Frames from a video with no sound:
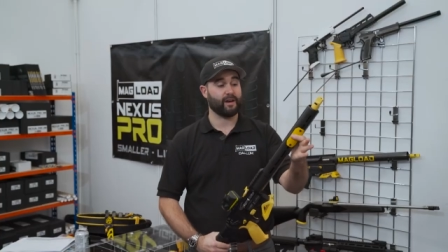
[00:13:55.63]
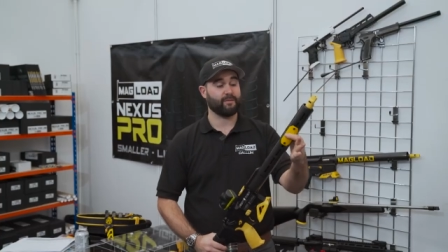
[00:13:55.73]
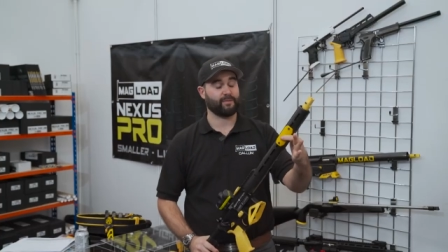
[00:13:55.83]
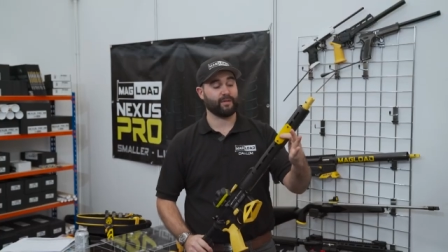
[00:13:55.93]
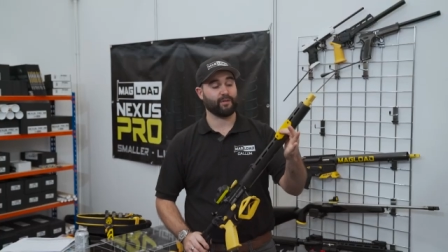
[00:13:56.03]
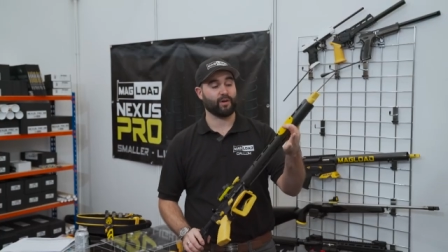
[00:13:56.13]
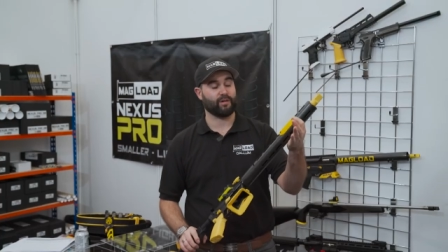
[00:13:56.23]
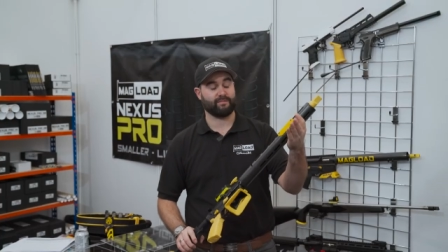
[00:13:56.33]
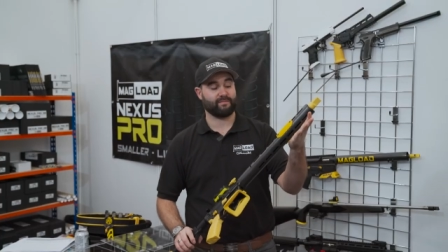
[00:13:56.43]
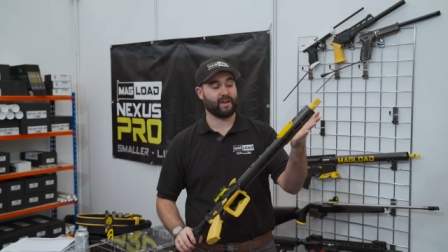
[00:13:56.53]
Uh, we've even
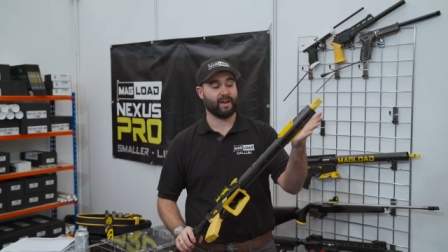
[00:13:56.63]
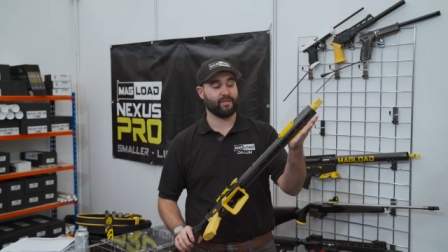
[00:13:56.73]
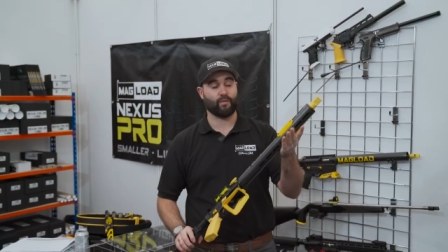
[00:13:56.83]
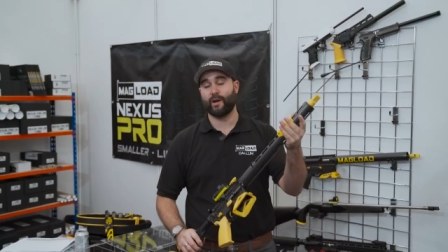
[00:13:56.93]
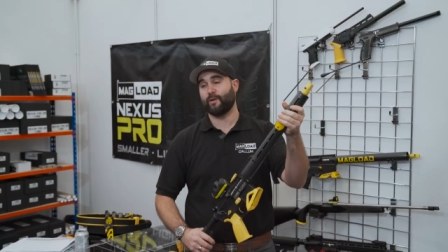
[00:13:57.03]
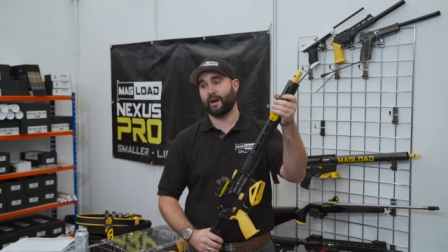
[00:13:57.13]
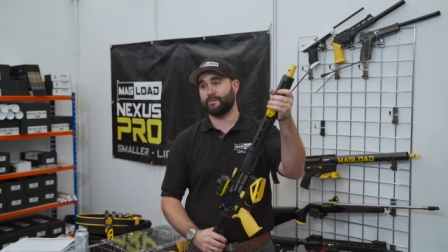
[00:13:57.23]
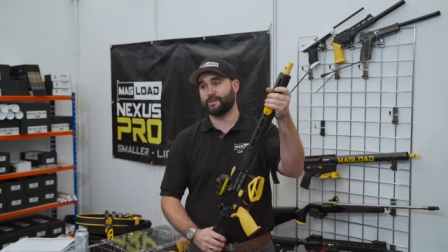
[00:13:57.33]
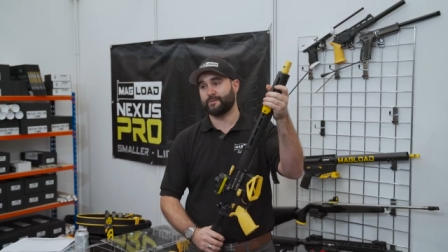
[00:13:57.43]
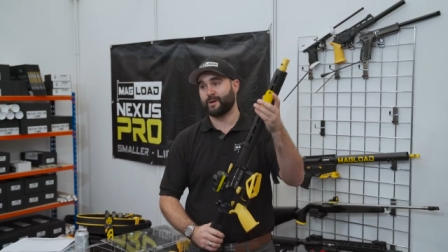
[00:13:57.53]
got uh, the rail
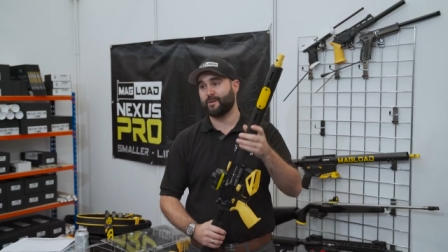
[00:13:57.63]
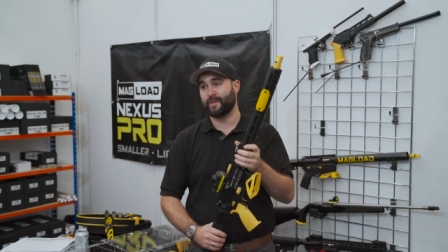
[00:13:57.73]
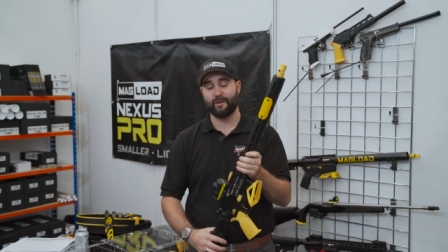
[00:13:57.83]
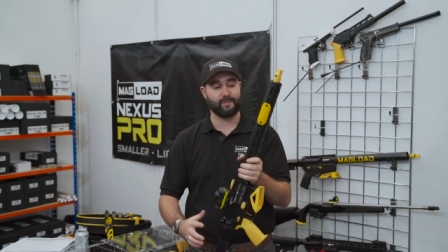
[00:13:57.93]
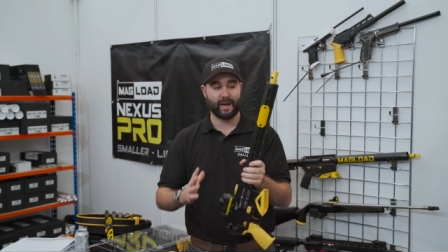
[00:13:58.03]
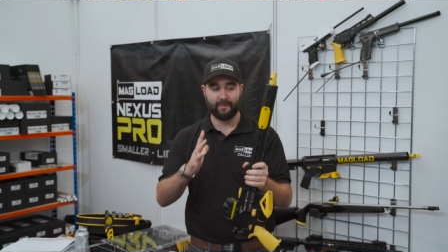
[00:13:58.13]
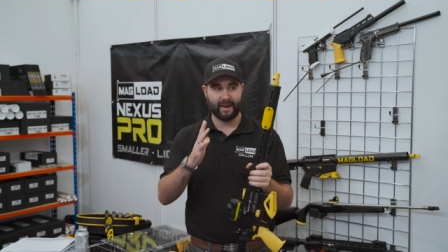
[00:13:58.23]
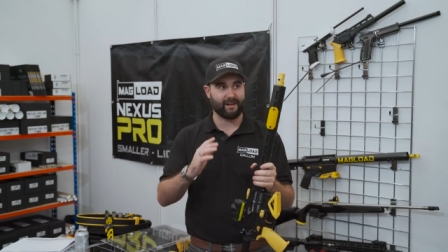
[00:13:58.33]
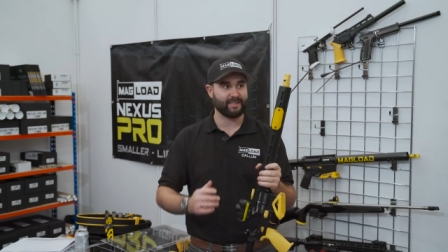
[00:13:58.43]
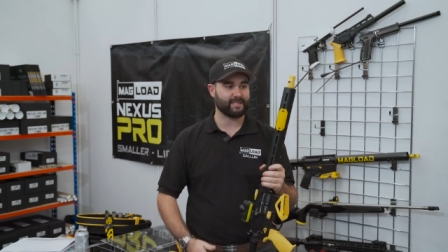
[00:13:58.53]
covers as well. They will be
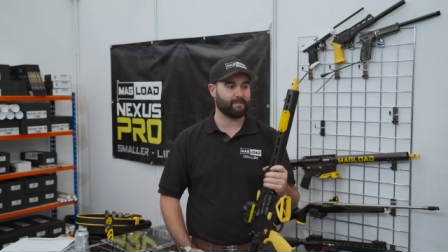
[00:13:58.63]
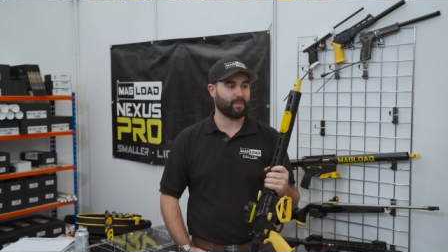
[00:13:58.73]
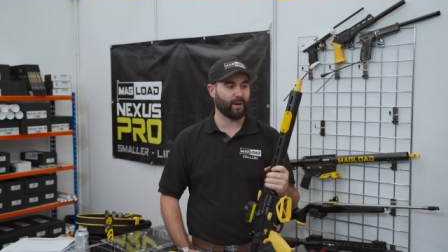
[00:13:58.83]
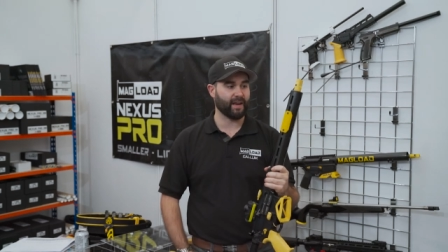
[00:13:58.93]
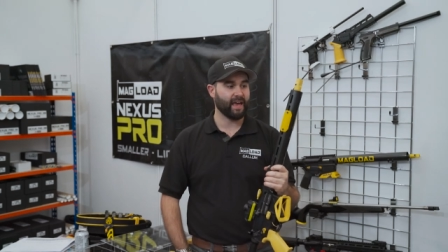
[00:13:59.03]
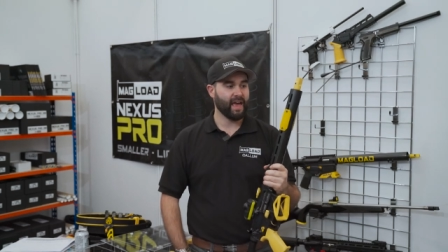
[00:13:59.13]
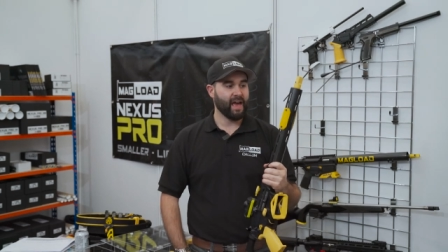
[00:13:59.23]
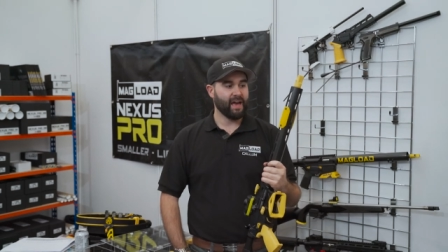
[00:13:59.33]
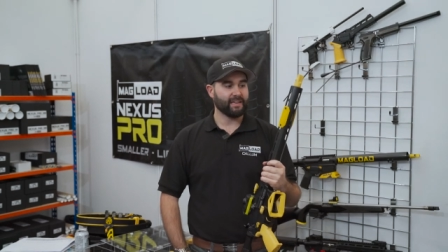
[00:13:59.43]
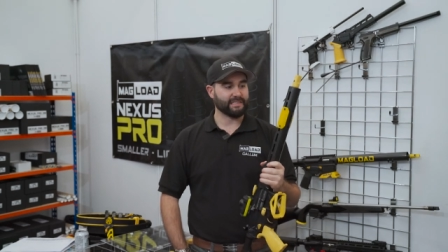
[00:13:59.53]
coming out at some point.
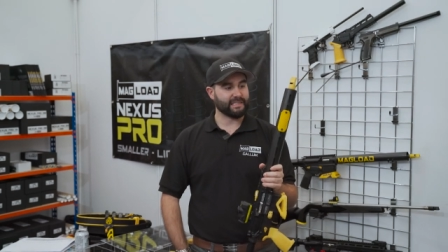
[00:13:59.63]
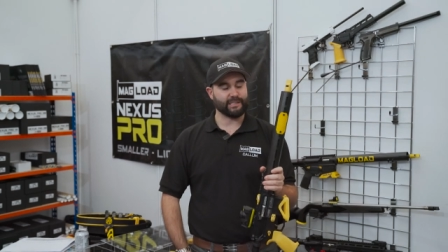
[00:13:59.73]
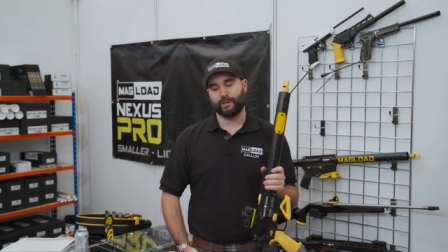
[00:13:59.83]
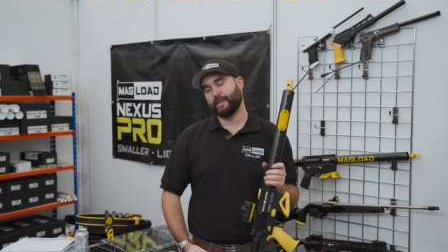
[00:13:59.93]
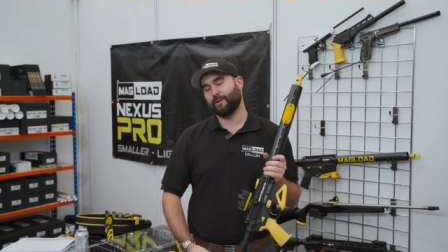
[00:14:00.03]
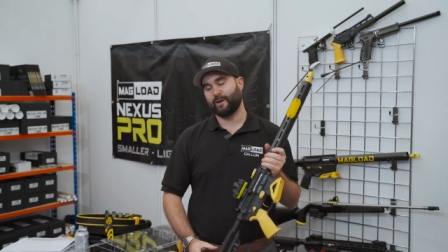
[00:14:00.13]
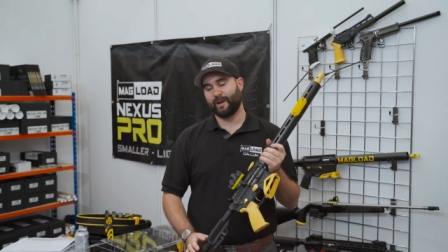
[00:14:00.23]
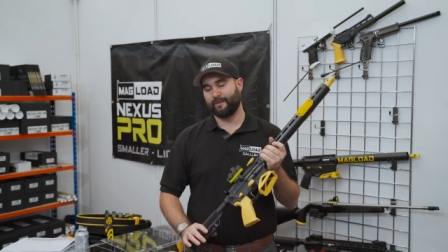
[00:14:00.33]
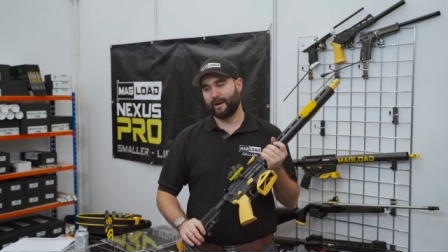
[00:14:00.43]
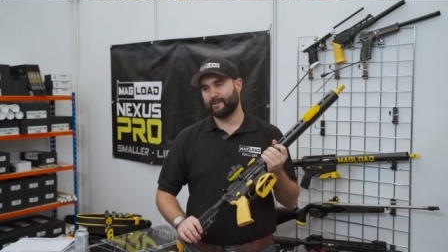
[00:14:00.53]
There's literally not
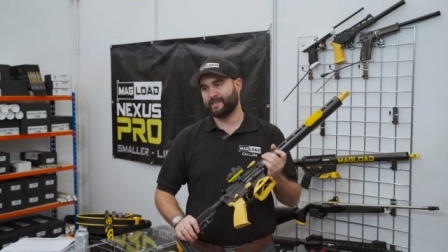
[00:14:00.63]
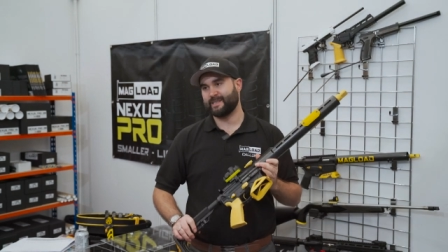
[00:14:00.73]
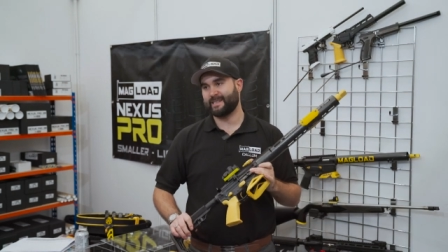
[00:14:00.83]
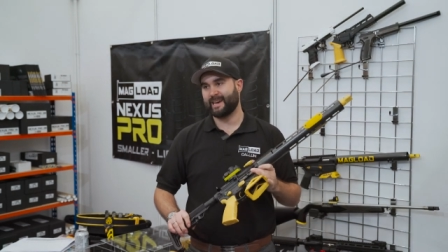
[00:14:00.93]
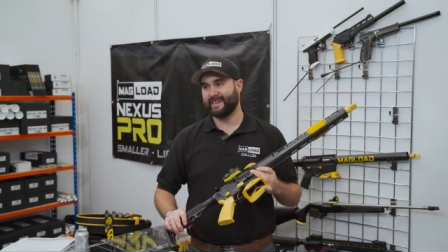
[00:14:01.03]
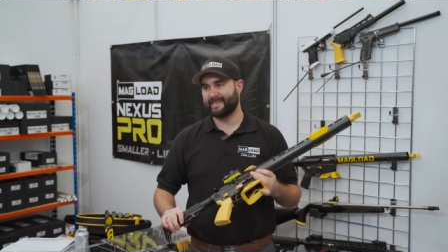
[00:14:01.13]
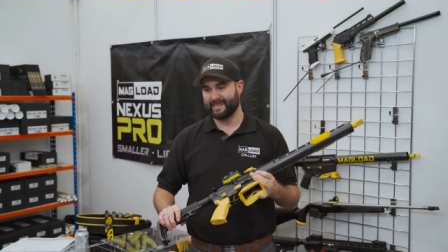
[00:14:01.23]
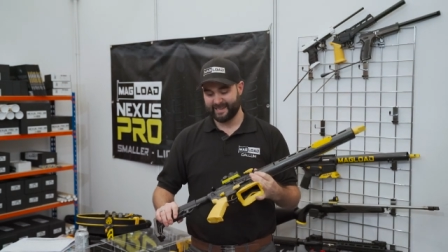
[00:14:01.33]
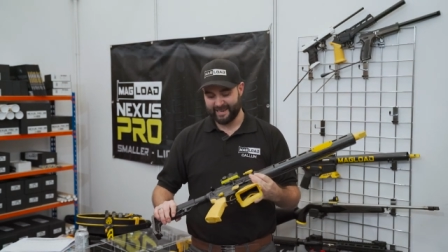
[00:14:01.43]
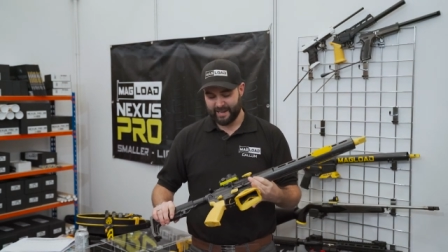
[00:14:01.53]
enough hours in the day
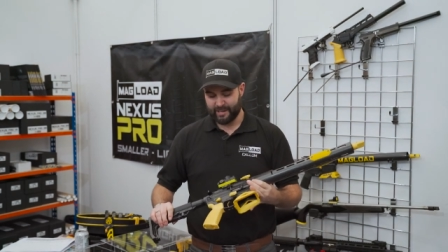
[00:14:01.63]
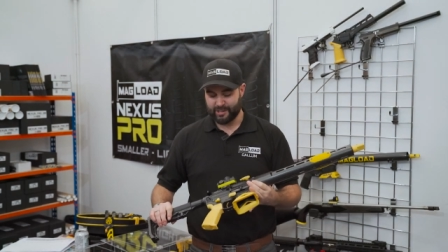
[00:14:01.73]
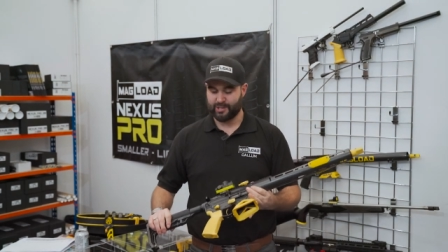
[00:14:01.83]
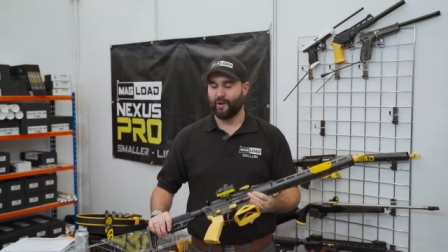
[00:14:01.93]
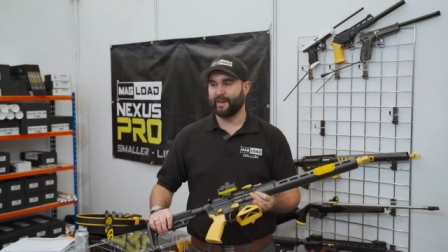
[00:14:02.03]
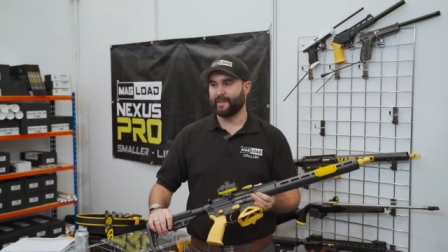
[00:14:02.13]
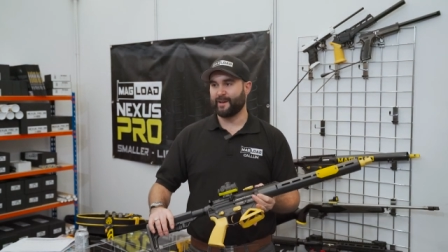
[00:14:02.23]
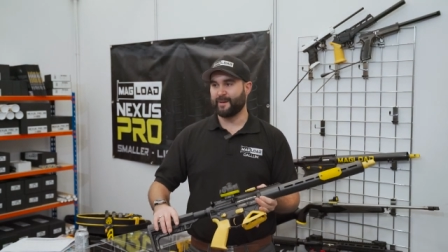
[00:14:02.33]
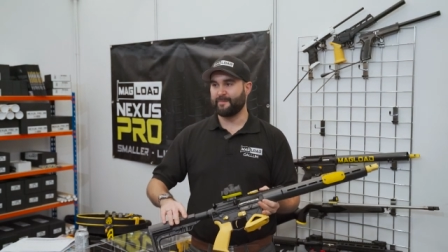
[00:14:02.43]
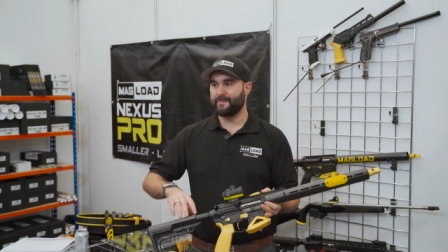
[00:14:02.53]
to design
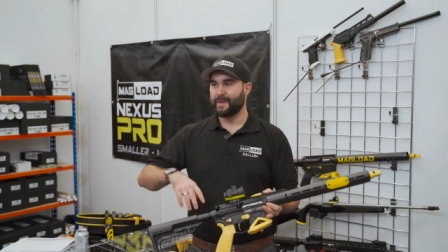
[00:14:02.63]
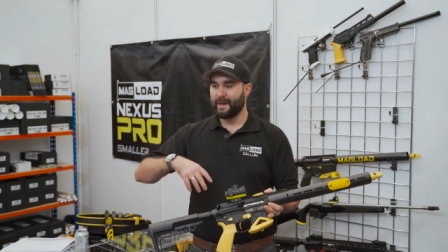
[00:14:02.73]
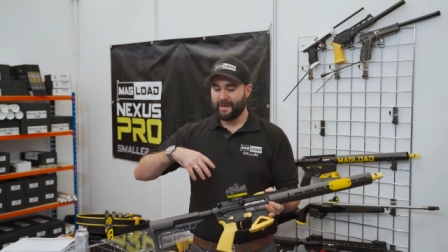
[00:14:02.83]
them.